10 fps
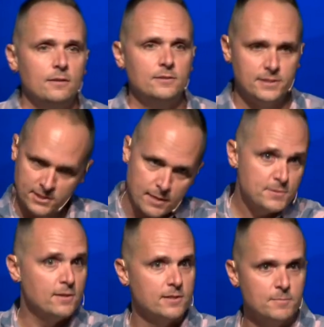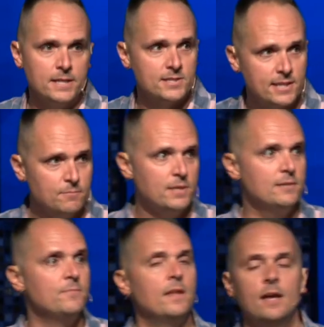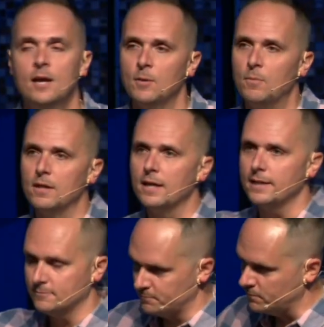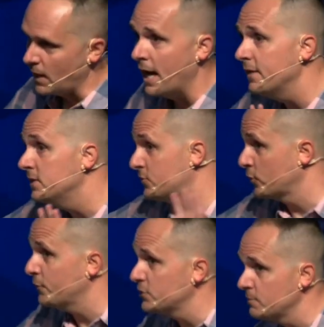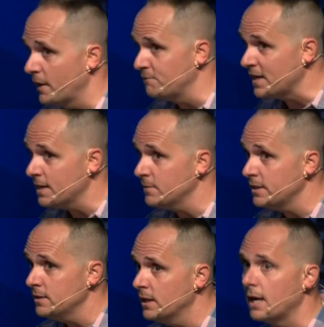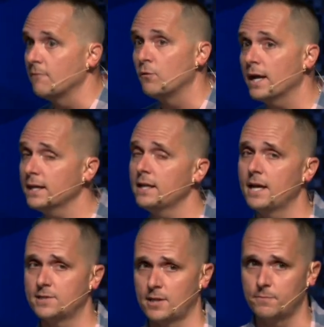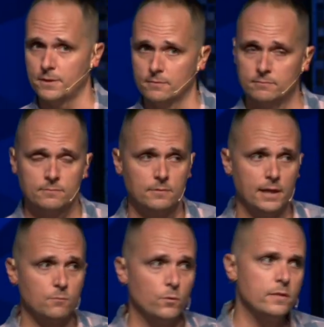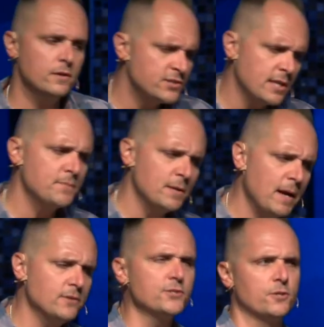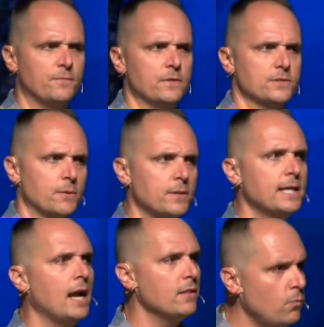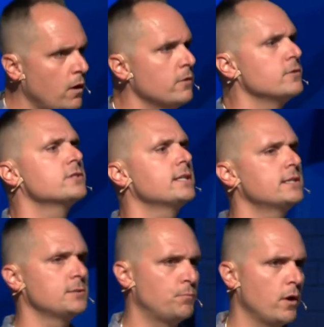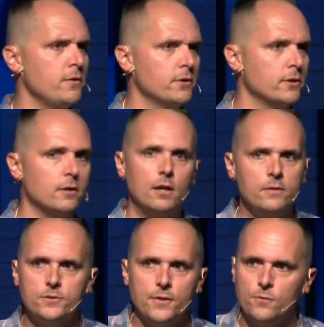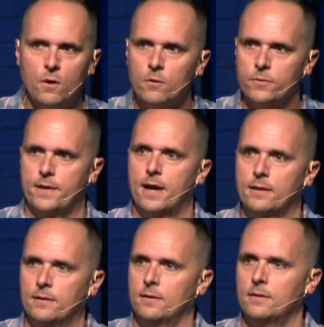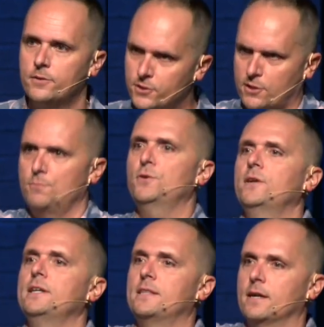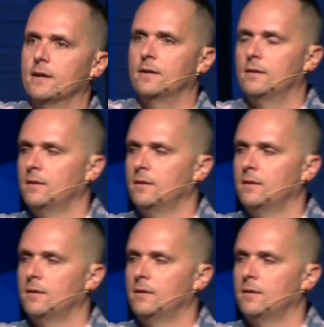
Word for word: Skips does, man. Skip me. But like I had these surfers in my family, and I've recognized something. Like when there's something about surfers, like when they get out on the water, there's just like this brotherhood, and there's nothing wrong with that. There's a community there.